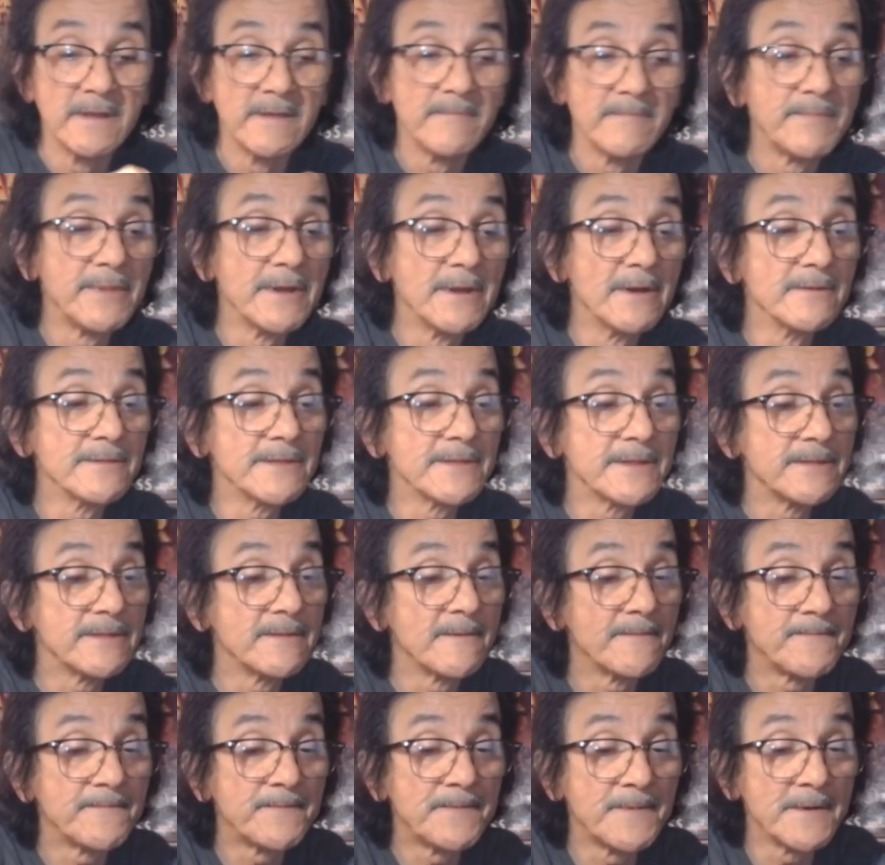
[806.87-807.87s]
building the
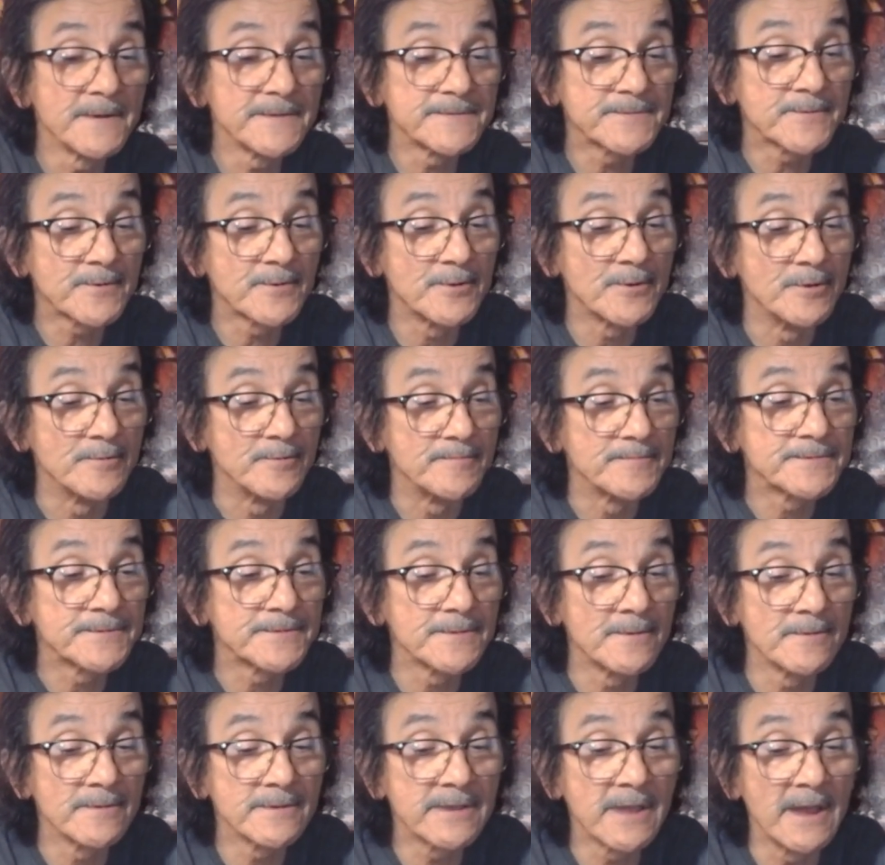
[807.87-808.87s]
foot troops,
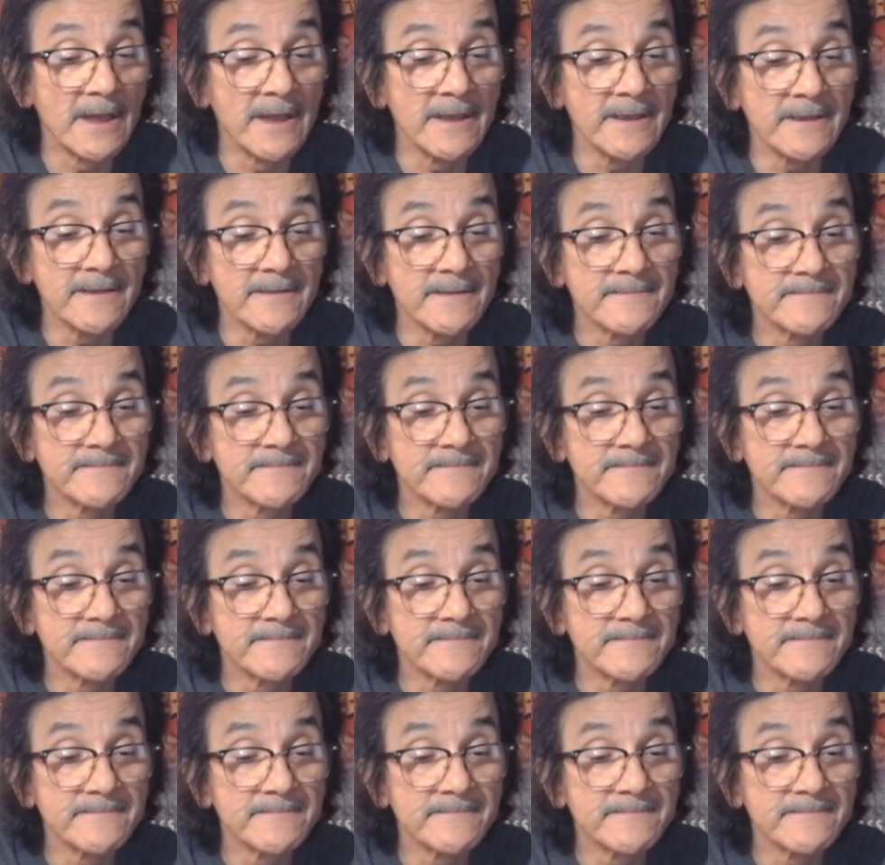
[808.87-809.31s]
okay?